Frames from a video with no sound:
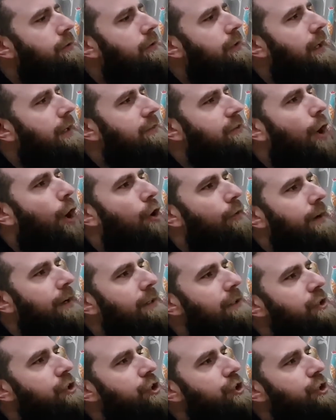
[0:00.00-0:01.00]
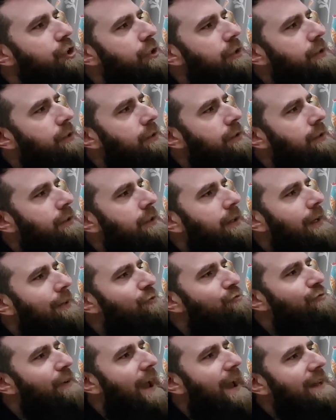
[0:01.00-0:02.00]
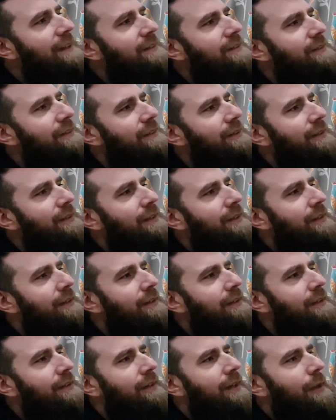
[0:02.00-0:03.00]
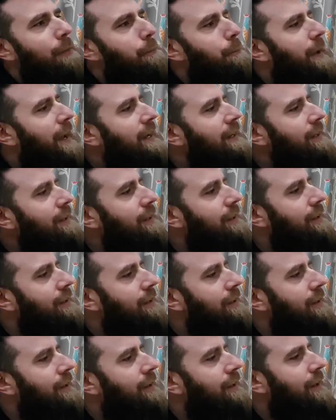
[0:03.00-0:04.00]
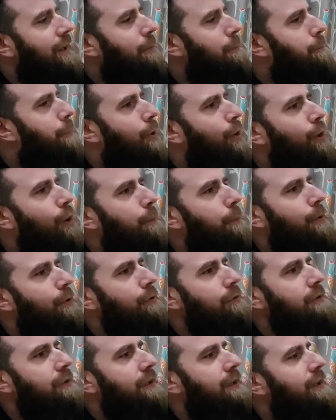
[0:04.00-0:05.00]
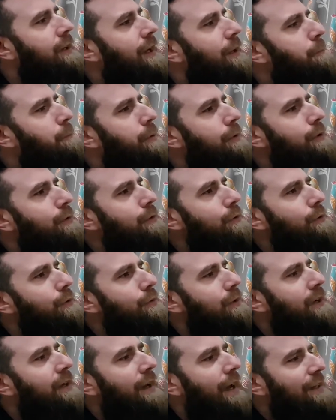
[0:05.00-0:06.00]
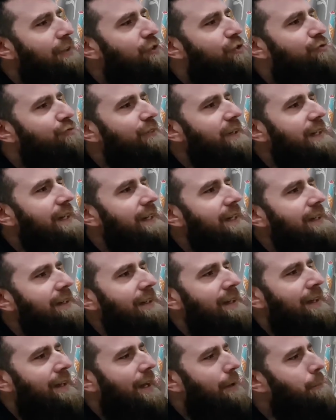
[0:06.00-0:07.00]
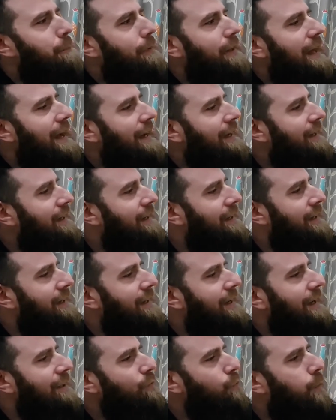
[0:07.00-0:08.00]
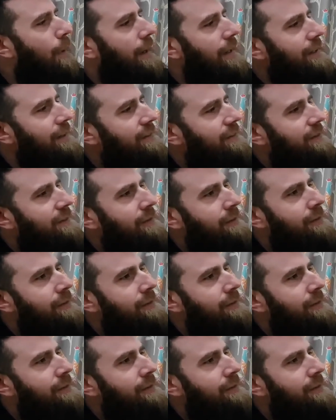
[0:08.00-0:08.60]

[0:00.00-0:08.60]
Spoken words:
and orange and red and pink and purple and blue and green and black and white.